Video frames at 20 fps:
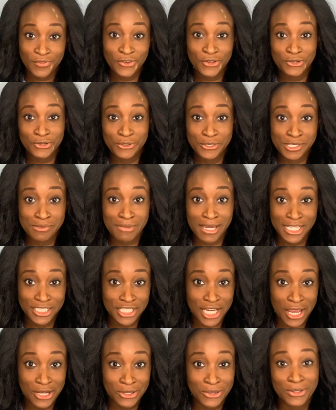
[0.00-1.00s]
you're new to my
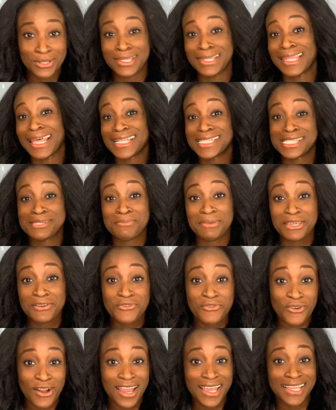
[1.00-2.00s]
channel, let's be
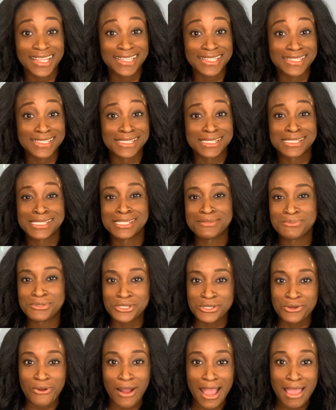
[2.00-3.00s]
friends.
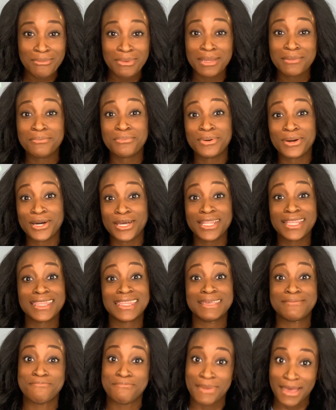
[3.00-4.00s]
Subscribe and put
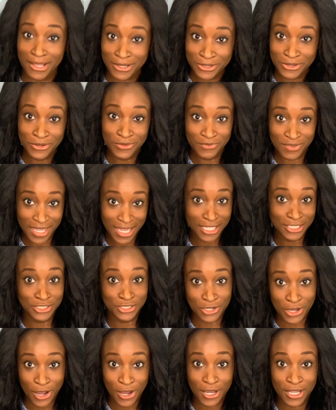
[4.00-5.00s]
the bell notification
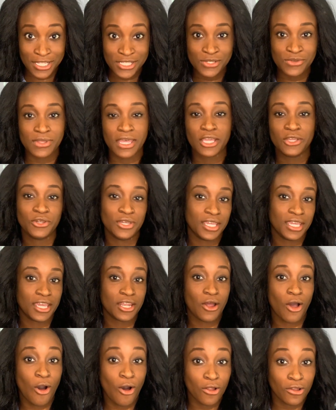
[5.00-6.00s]
on so that you can
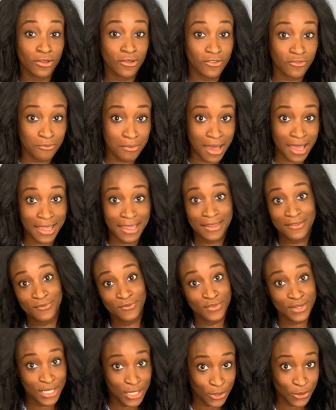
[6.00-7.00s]
get all of my
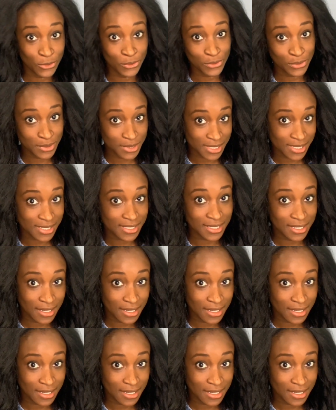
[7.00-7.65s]
videos.